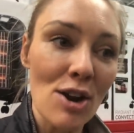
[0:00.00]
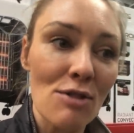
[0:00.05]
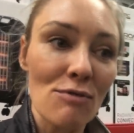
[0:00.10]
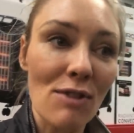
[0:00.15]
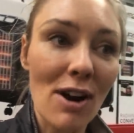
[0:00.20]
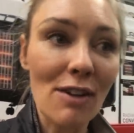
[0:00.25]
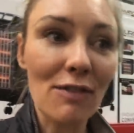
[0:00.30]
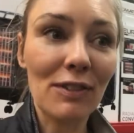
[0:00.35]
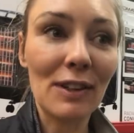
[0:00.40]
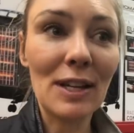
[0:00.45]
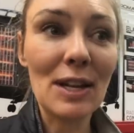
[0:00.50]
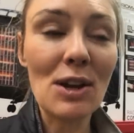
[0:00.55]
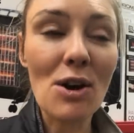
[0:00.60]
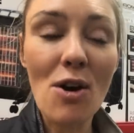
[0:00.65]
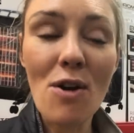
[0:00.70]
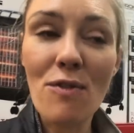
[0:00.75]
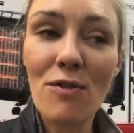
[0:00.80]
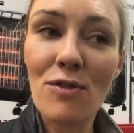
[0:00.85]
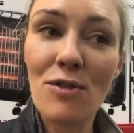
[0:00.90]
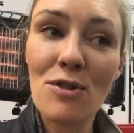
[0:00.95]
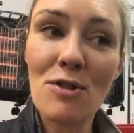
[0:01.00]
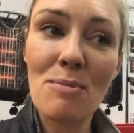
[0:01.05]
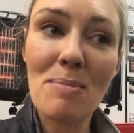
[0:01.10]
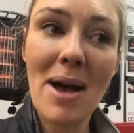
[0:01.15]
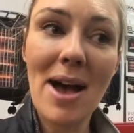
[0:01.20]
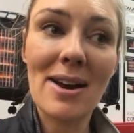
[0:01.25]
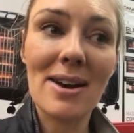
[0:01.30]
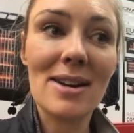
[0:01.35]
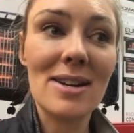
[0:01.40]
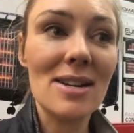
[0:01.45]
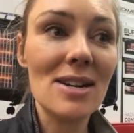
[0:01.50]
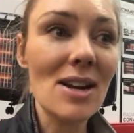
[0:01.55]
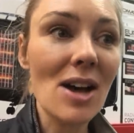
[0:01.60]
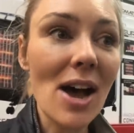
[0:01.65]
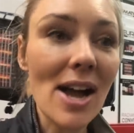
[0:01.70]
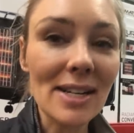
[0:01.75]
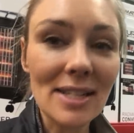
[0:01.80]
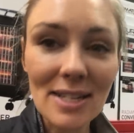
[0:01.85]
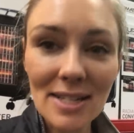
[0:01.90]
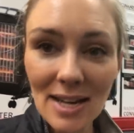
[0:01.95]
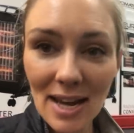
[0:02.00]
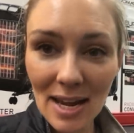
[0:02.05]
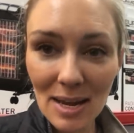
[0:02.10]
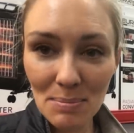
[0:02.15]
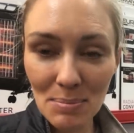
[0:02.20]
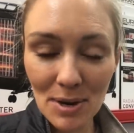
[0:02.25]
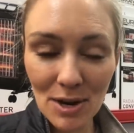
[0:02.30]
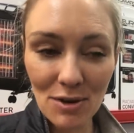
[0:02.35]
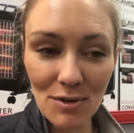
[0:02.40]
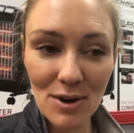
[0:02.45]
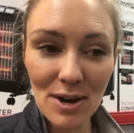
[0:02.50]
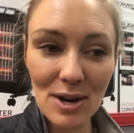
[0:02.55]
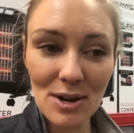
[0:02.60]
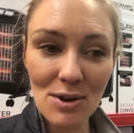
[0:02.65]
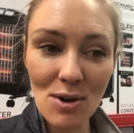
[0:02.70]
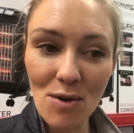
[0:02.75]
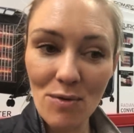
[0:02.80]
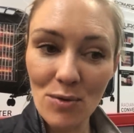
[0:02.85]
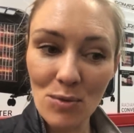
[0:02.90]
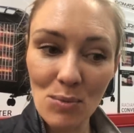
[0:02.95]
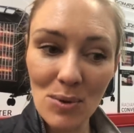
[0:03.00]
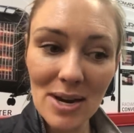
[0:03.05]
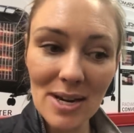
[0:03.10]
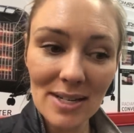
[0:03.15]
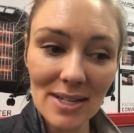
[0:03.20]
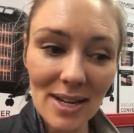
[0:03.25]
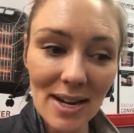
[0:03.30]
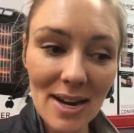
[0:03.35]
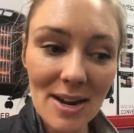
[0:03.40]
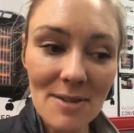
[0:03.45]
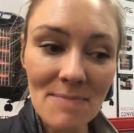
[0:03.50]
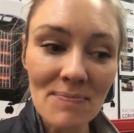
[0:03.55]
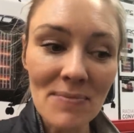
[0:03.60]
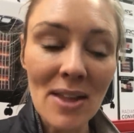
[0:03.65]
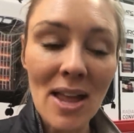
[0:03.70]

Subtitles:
roughly over about a 90-day period over winter,